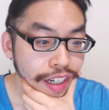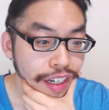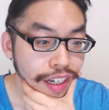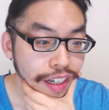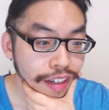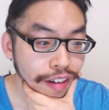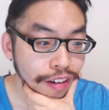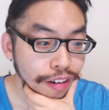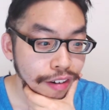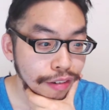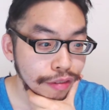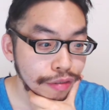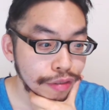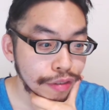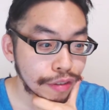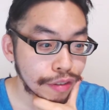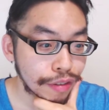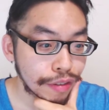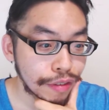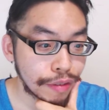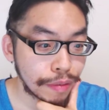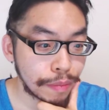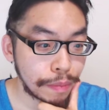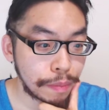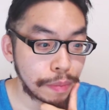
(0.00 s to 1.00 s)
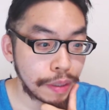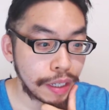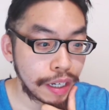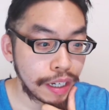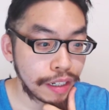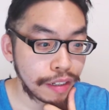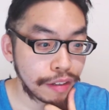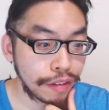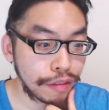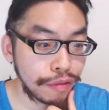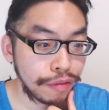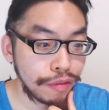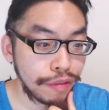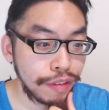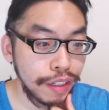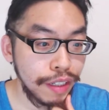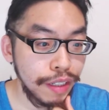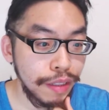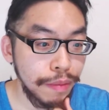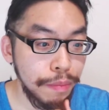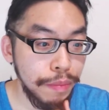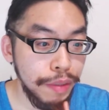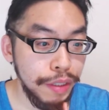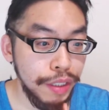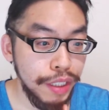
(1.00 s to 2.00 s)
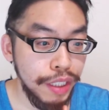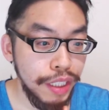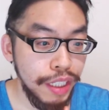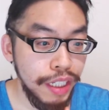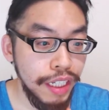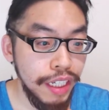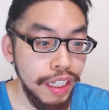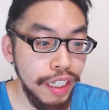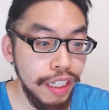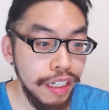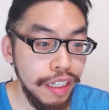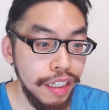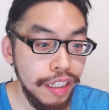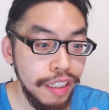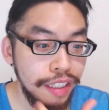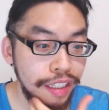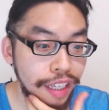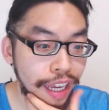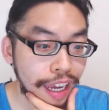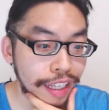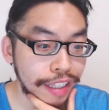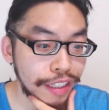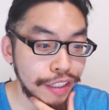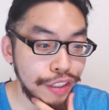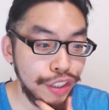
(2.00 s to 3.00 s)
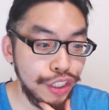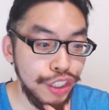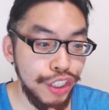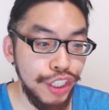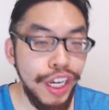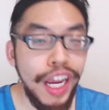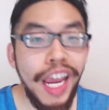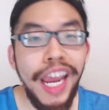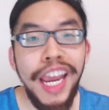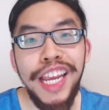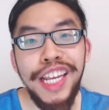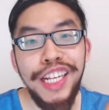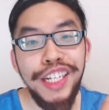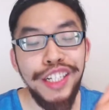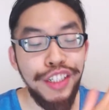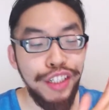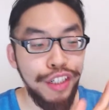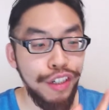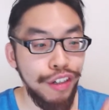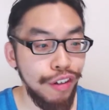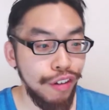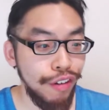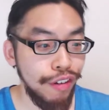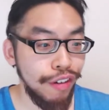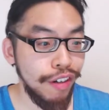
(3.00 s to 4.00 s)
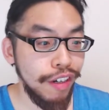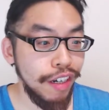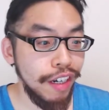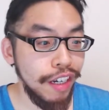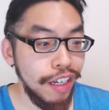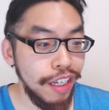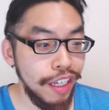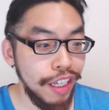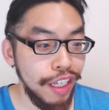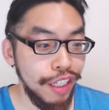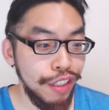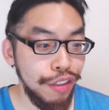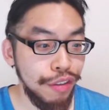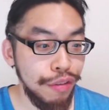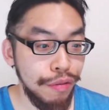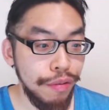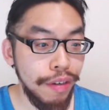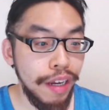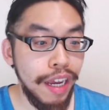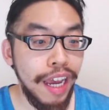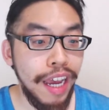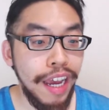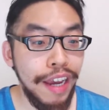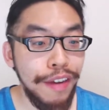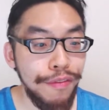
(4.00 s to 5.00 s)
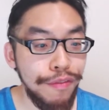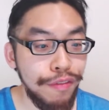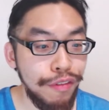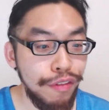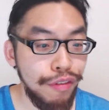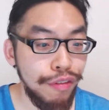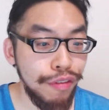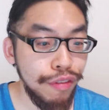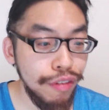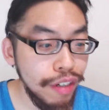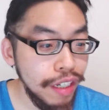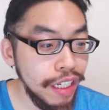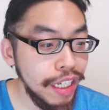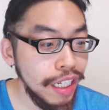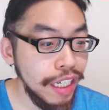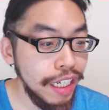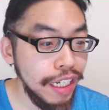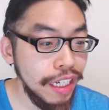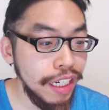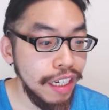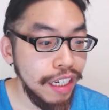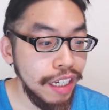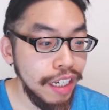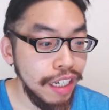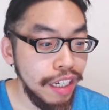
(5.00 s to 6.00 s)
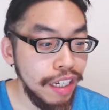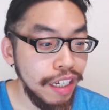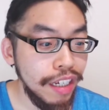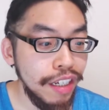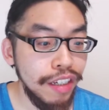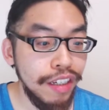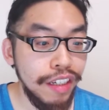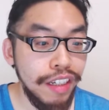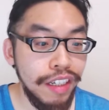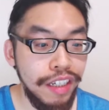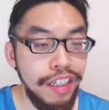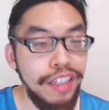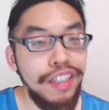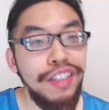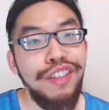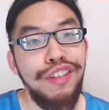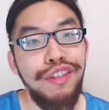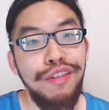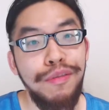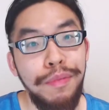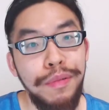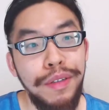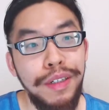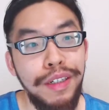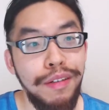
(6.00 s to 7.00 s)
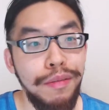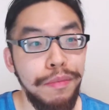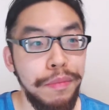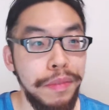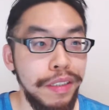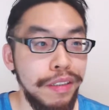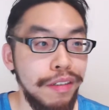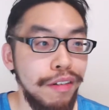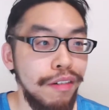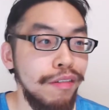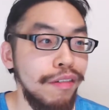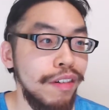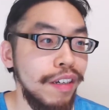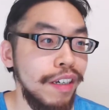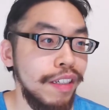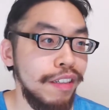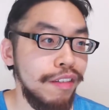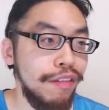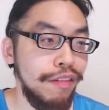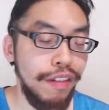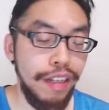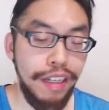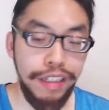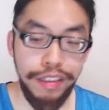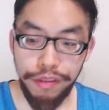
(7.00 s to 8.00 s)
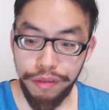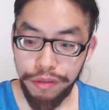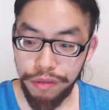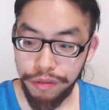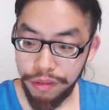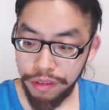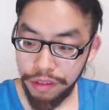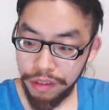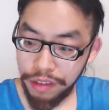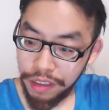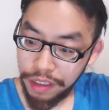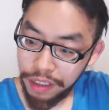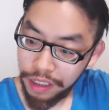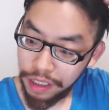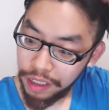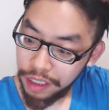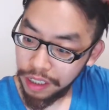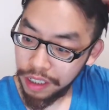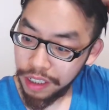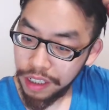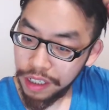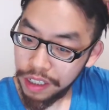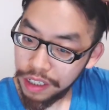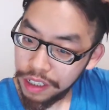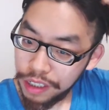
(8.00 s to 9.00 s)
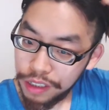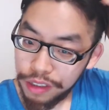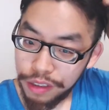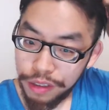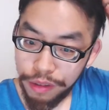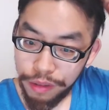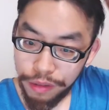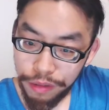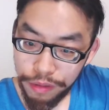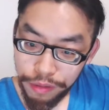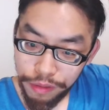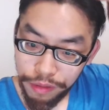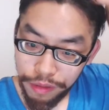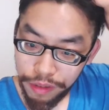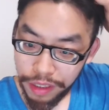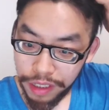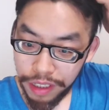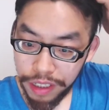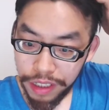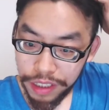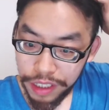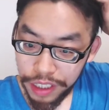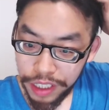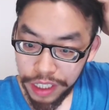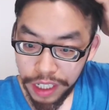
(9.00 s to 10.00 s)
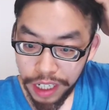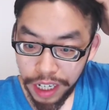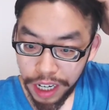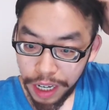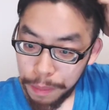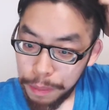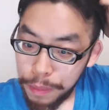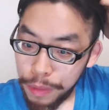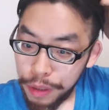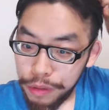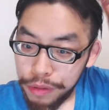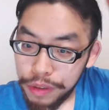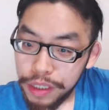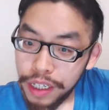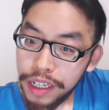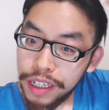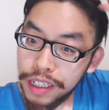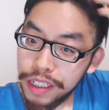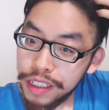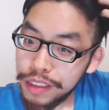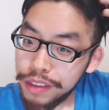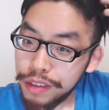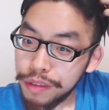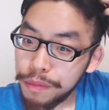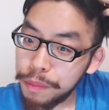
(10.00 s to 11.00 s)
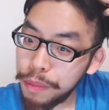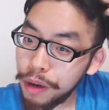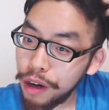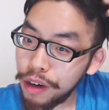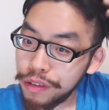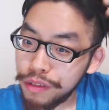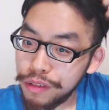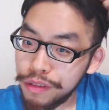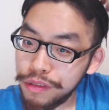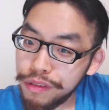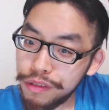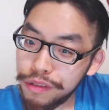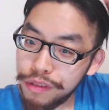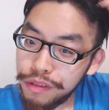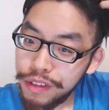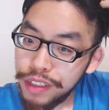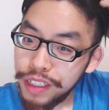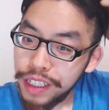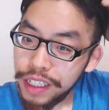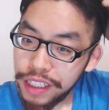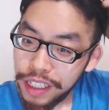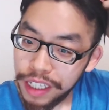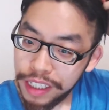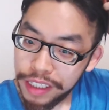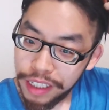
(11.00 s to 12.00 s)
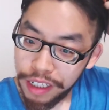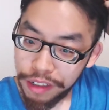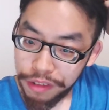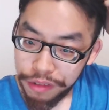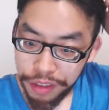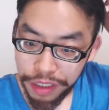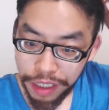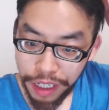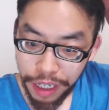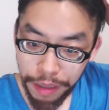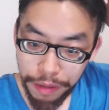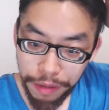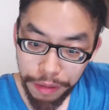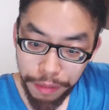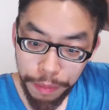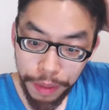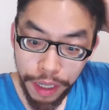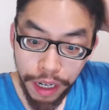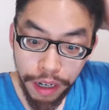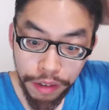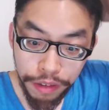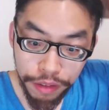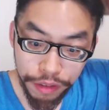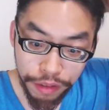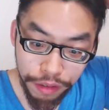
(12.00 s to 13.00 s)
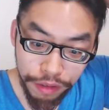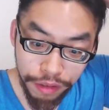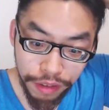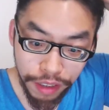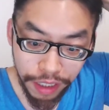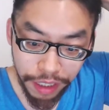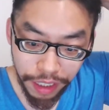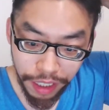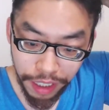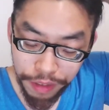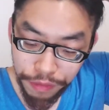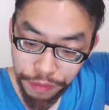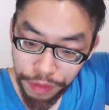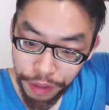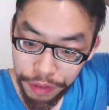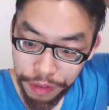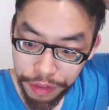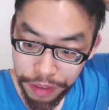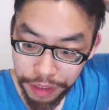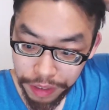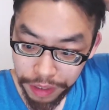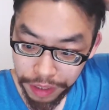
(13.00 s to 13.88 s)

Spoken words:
altered by a Kree machine that changed her into half Kree superhuman. Okay, so that's cool. So she got mutated into partial Kree, and that's how she got her powers. Okay, that's very